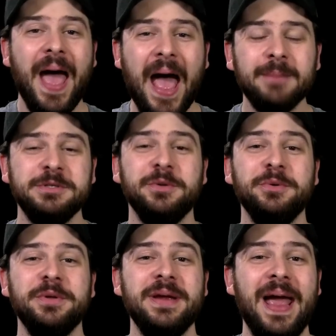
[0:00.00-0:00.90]

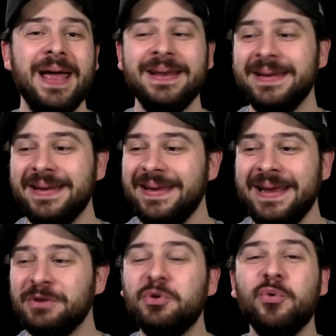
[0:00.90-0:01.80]
Absolutely an
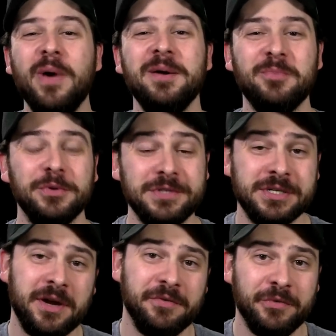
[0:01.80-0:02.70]
incredible
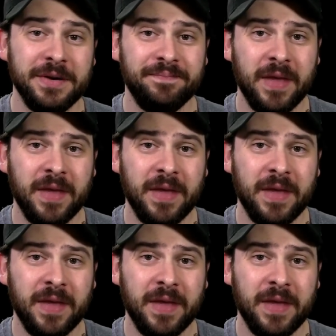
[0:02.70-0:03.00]
discovery.